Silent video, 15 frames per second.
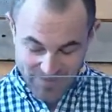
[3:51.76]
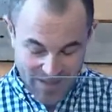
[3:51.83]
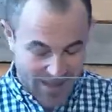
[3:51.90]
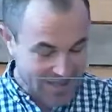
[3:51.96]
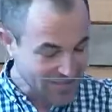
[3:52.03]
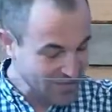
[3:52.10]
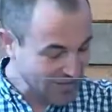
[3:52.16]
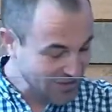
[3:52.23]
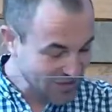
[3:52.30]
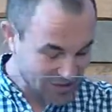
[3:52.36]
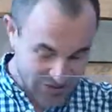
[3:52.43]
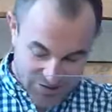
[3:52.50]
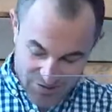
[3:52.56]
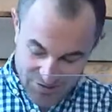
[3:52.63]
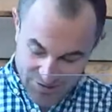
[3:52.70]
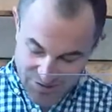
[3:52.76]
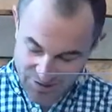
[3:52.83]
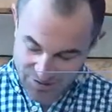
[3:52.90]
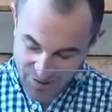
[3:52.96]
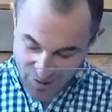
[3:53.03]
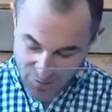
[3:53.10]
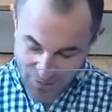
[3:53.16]
And
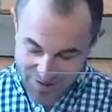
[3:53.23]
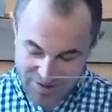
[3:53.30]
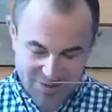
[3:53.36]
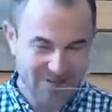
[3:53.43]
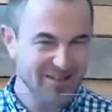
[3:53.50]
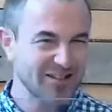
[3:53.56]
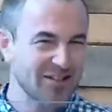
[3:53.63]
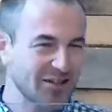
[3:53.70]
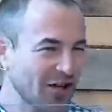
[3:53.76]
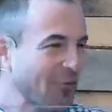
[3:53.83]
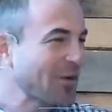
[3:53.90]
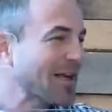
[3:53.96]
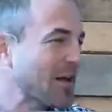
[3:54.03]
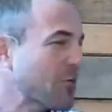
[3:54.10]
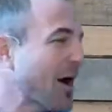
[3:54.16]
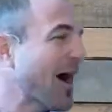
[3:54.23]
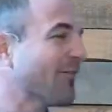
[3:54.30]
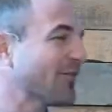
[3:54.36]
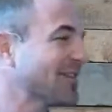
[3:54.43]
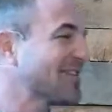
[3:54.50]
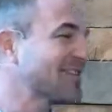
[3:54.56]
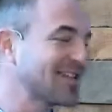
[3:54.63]
you know when you
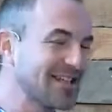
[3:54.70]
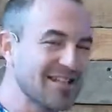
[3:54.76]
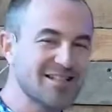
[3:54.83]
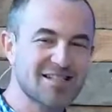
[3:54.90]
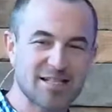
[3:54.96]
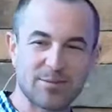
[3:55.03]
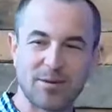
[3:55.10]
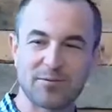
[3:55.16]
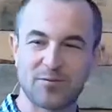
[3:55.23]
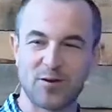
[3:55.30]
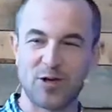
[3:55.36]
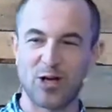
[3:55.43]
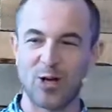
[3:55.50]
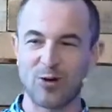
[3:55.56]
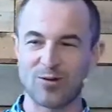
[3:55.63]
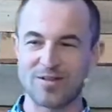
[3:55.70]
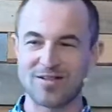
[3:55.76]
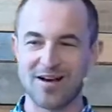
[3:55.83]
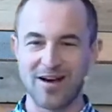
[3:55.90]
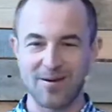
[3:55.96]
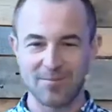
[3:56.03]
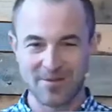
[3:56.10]
haven't seen someone for a long
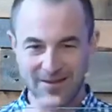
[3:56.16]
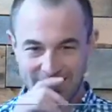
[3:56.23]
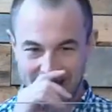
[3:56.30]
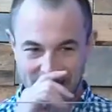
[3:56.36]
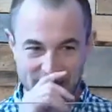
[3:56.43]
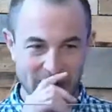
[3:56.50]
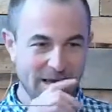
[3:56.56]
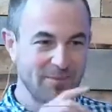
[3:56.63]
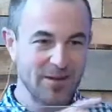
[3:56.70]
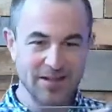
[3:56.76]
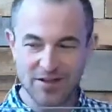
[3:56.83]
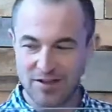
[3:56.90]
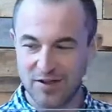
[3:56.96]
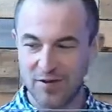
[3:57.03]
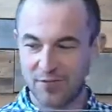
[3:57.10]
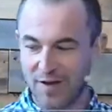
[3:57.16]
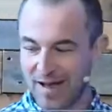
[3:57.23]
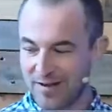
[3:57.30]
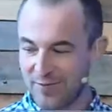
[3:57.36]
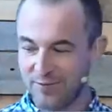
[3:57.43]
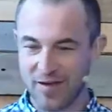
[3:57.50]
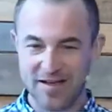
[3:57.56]
time, maybe you've
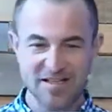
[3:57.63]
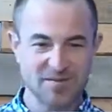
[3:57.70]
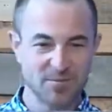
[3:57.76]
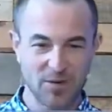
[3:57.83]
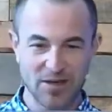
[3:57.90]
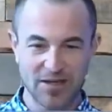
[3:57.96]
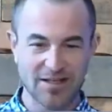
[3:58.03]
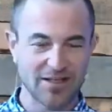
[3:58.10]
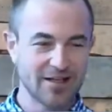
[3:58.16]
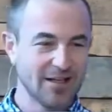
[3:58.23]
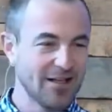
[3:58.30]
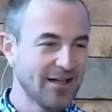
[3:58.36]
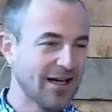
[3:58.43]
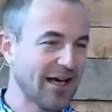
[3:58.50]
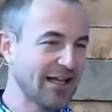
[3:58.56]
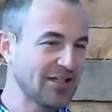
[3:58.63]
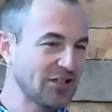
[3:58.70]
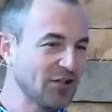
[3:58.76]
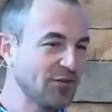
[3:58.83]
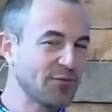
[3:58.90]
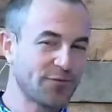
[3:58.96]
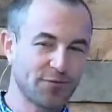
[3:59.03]
had Facebook and
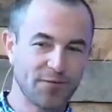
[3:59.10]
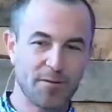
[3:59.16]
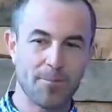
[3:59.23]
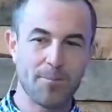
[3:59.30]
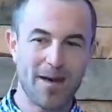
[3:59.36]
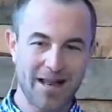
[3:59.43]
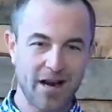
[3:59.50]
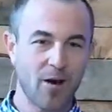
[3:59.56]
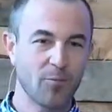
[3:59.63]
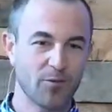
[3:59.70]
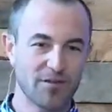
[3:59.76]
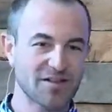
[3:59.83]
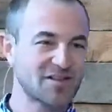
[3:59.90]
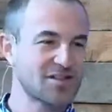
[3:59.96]
you've met up with a